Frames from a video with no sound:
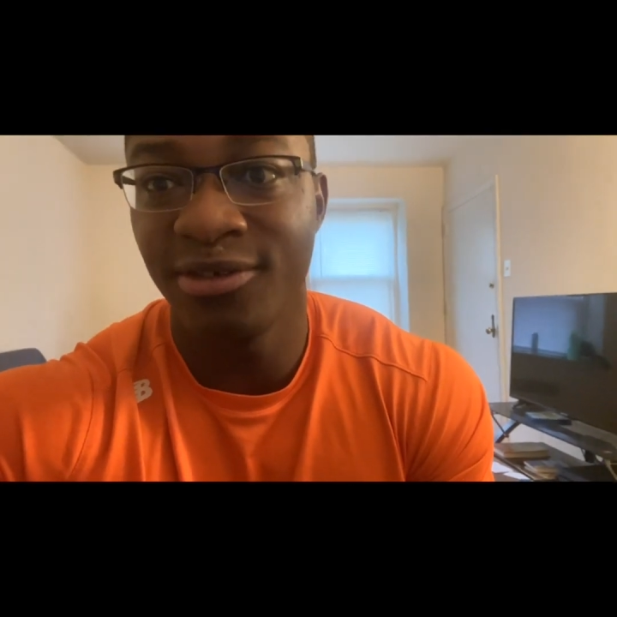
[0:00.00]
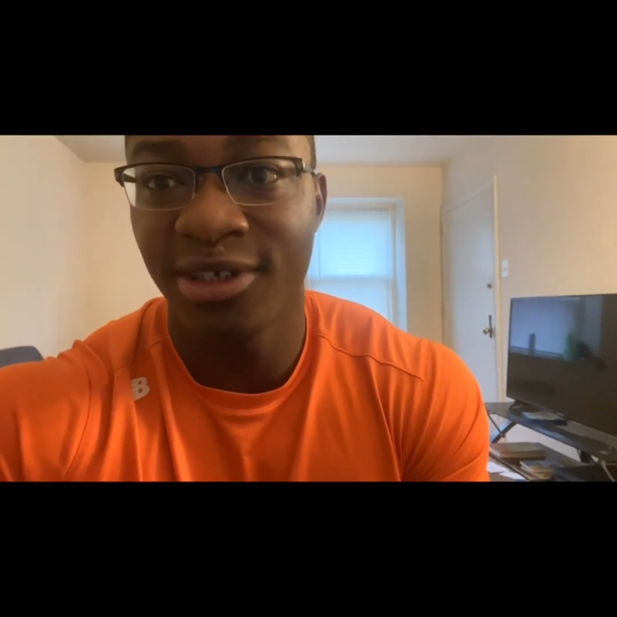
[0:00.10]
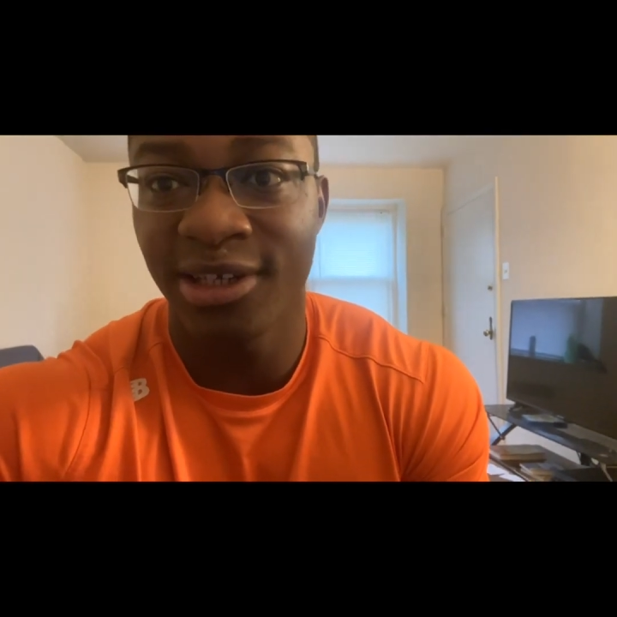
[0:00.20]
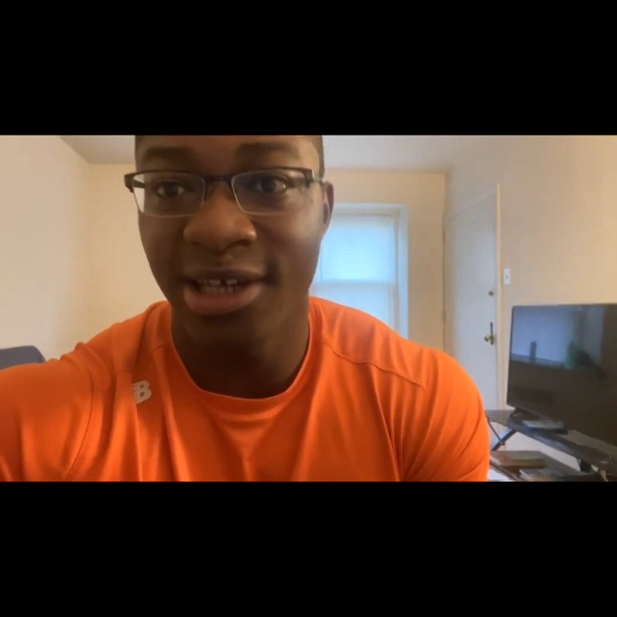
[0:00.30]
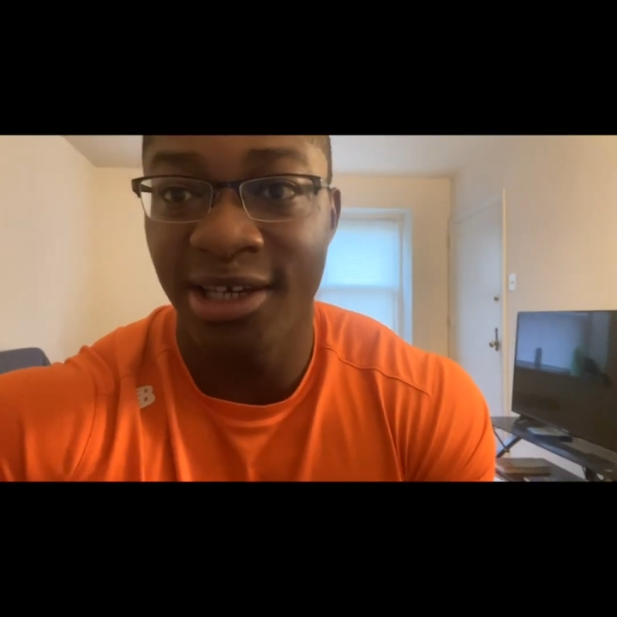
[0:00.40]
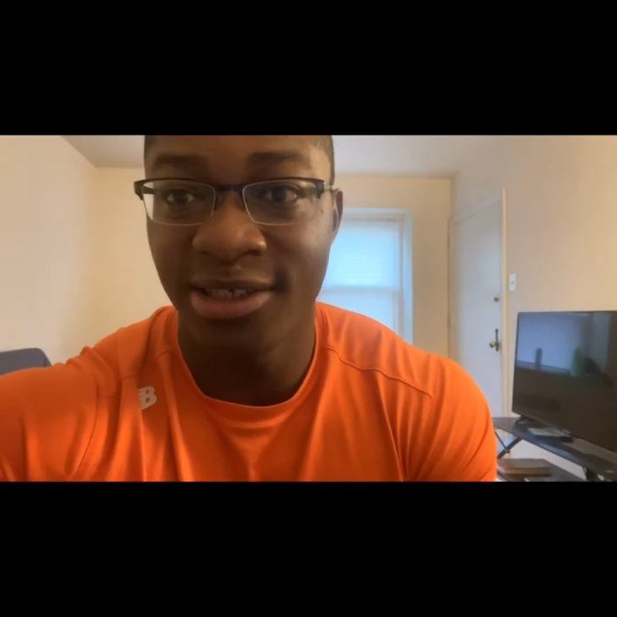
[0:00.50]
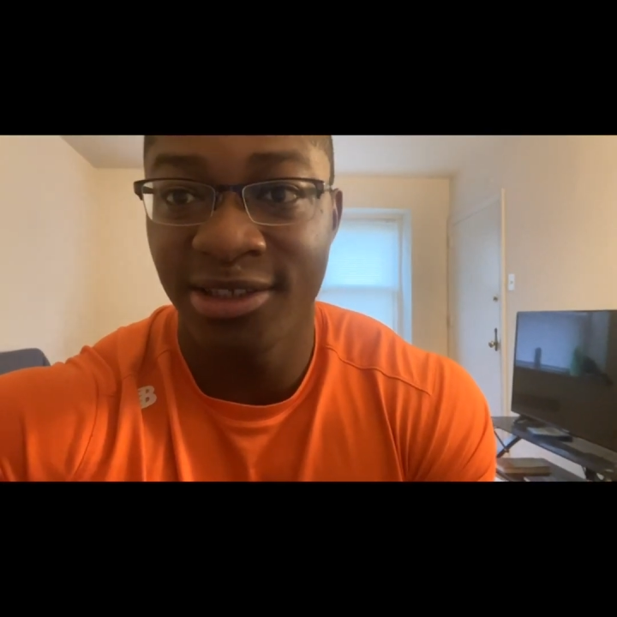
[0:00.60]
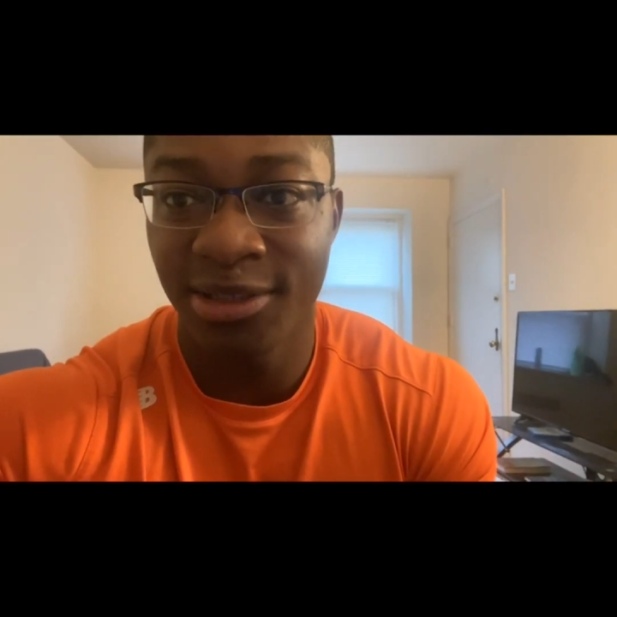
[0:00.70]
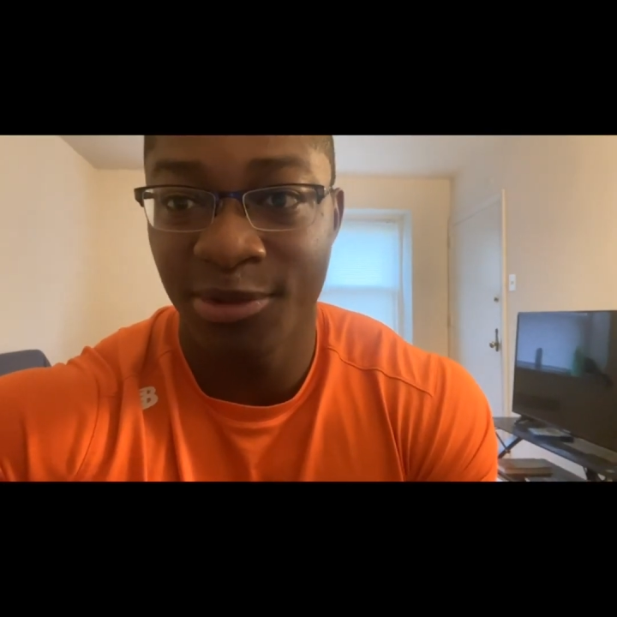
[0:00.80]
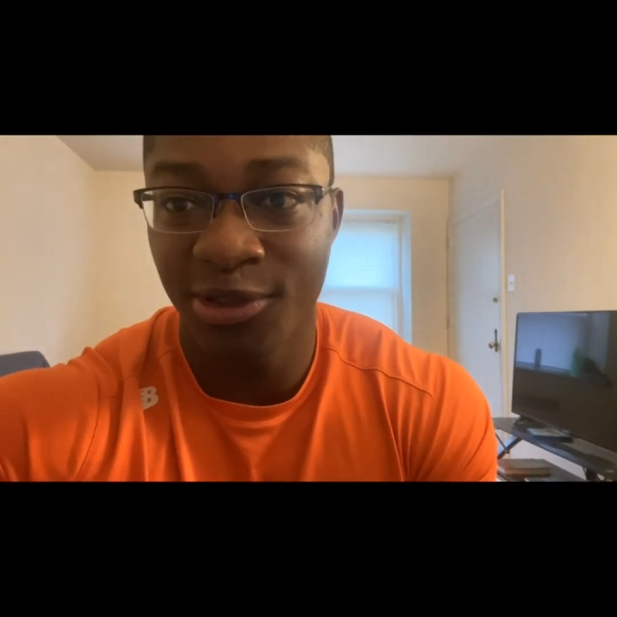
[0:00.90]
you can like,
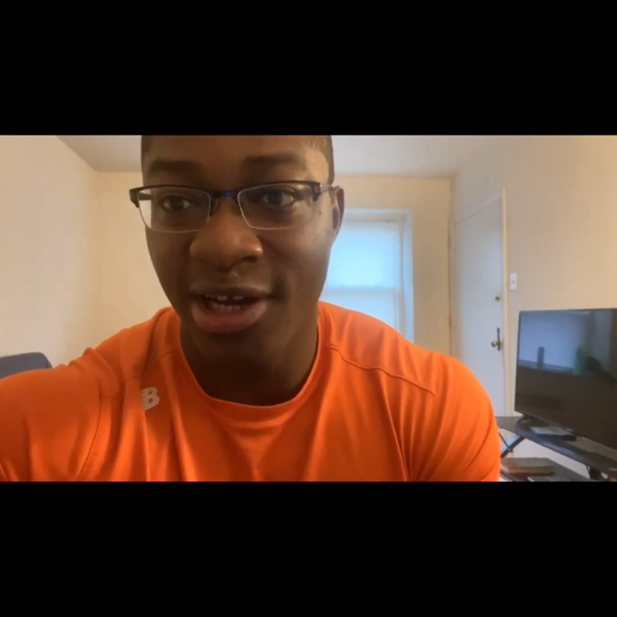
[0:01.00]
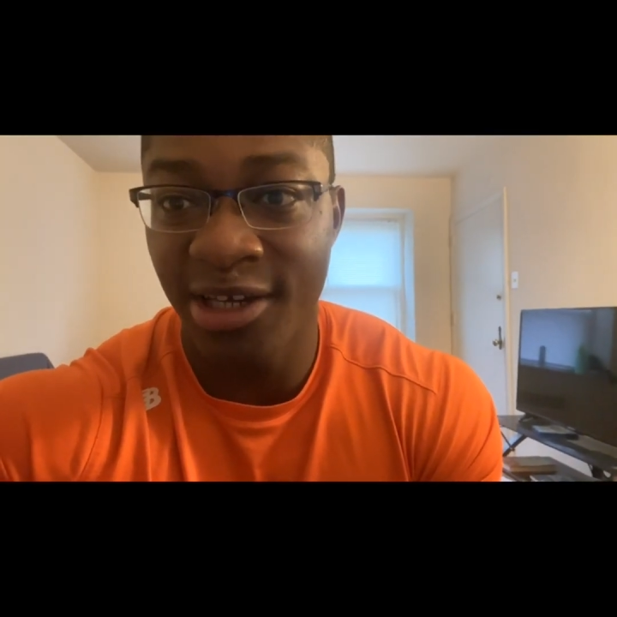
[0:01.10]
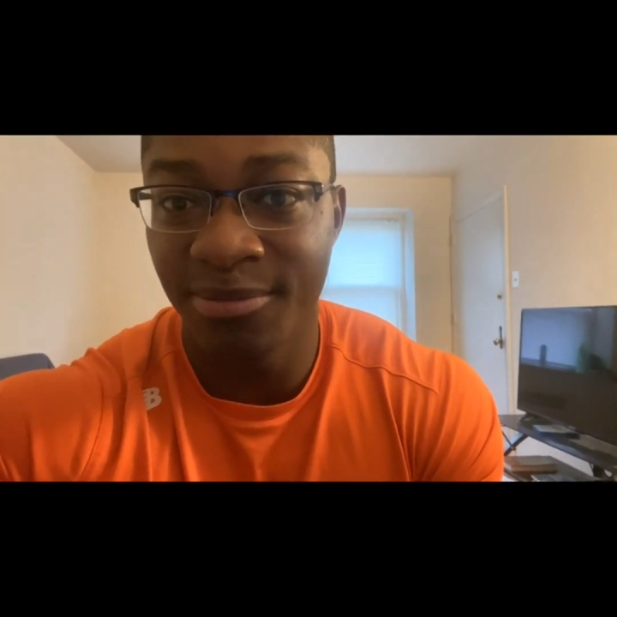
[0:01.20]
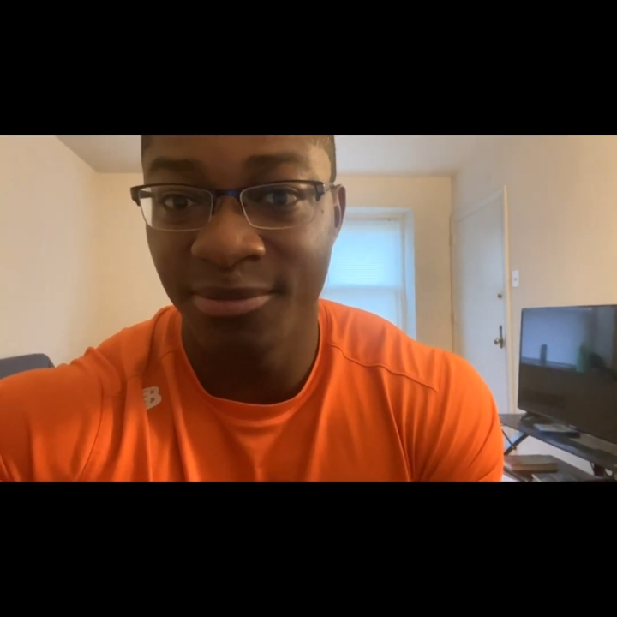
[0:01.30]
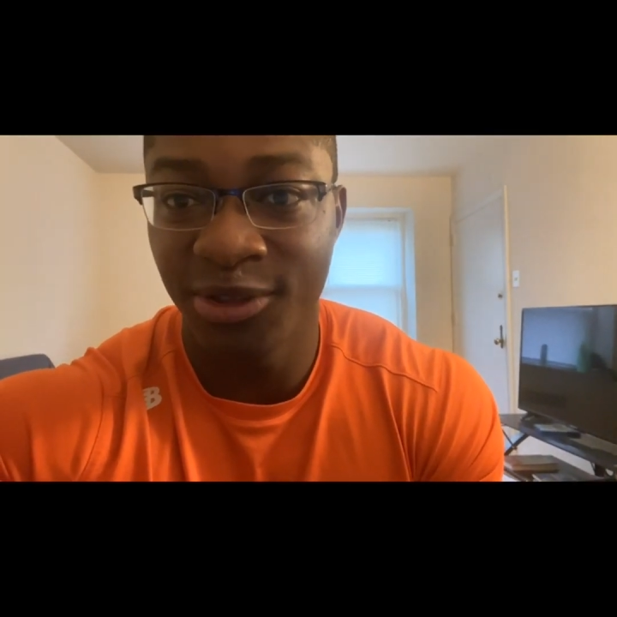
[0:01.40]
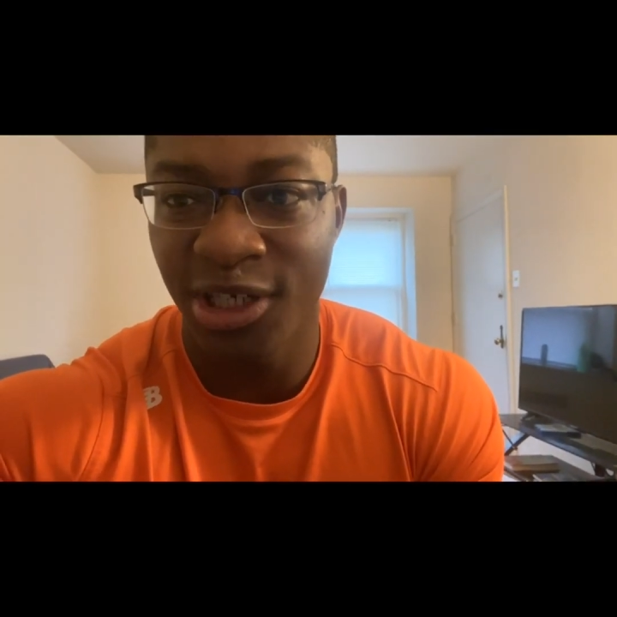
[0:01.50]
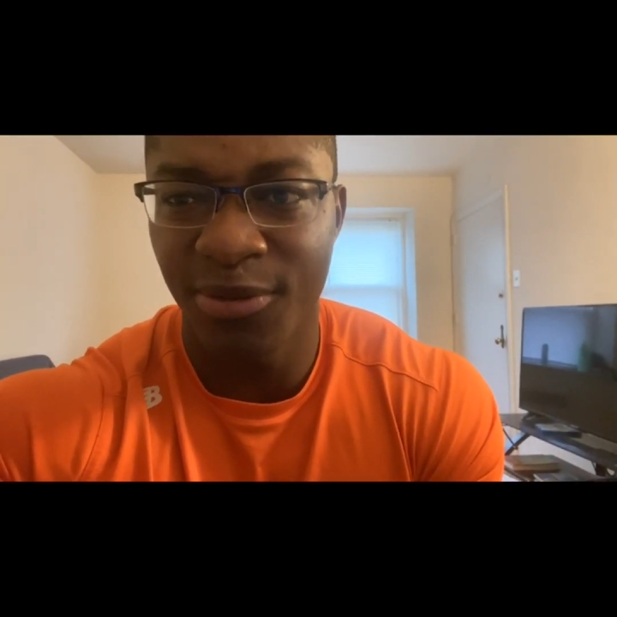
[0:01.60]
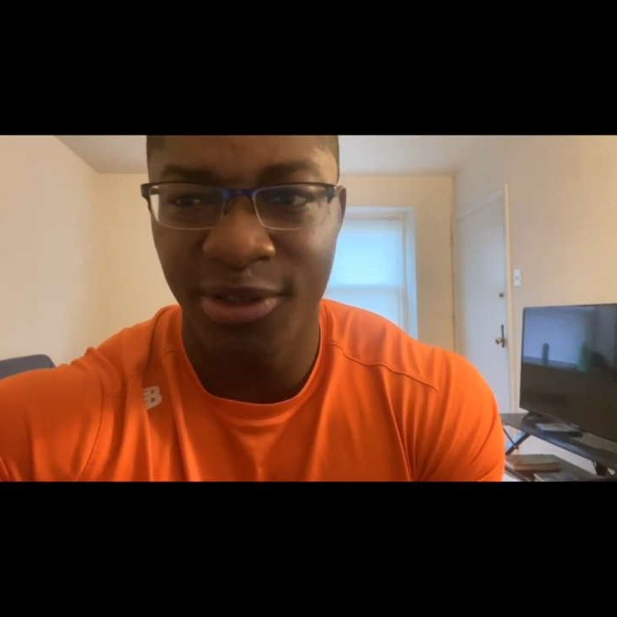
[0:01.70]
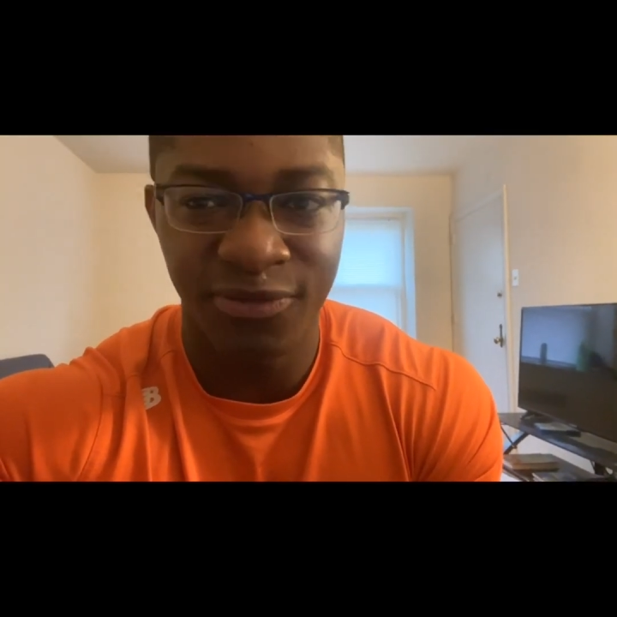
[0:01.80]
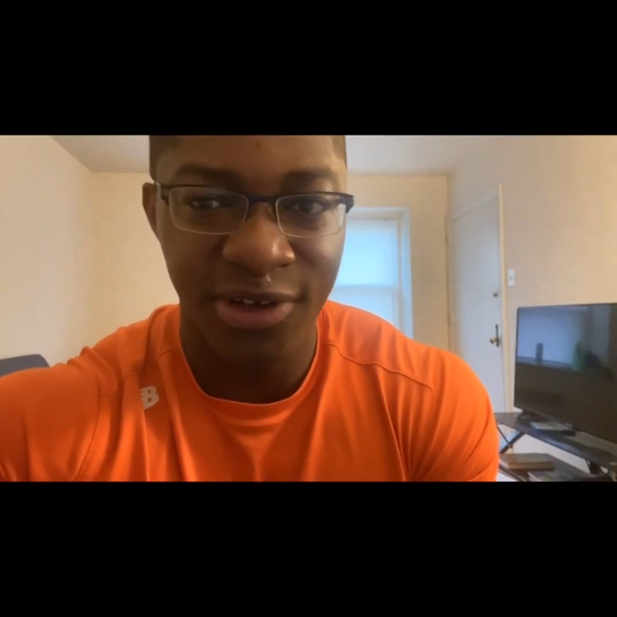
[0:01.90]
subscribe, share
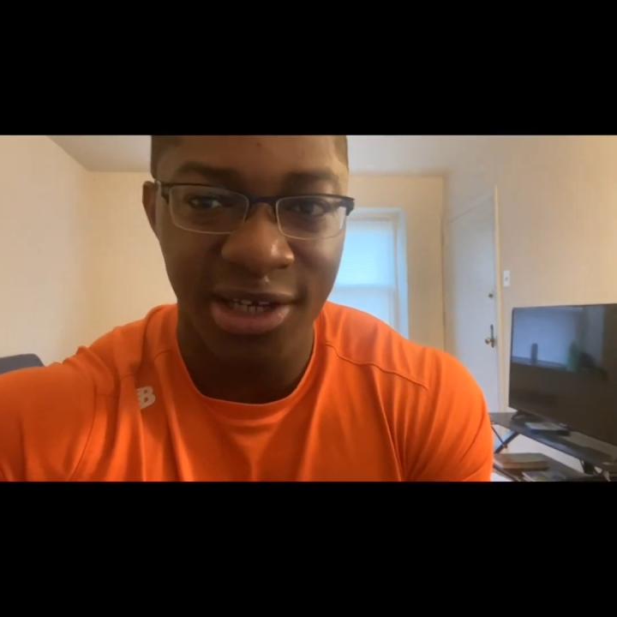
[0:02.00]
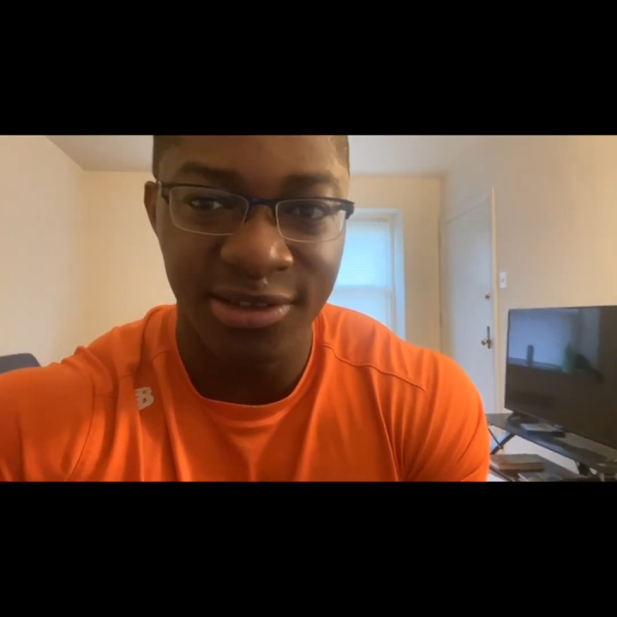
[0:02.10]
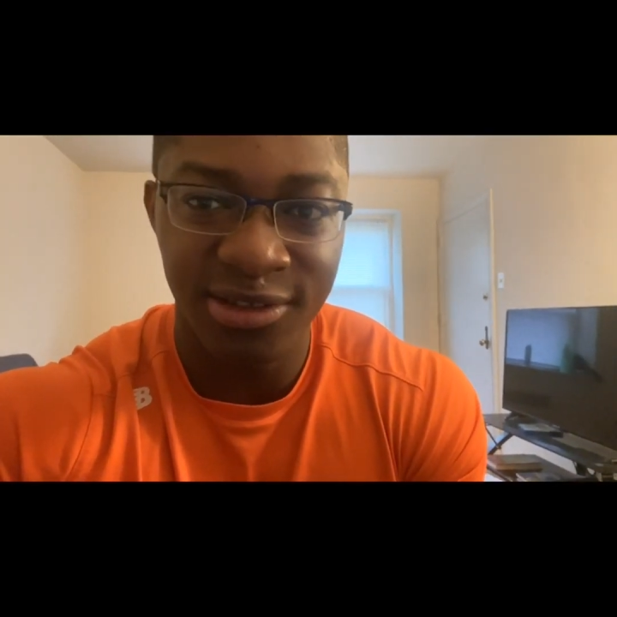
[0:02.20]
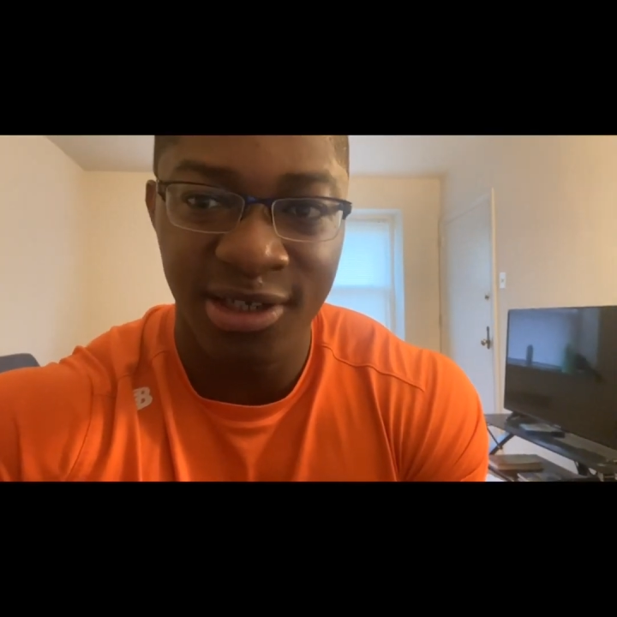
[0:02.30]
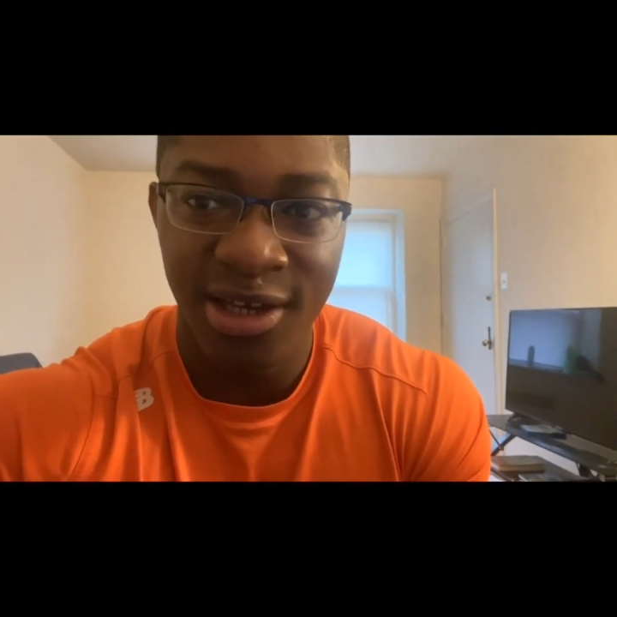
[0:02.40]
with your friends.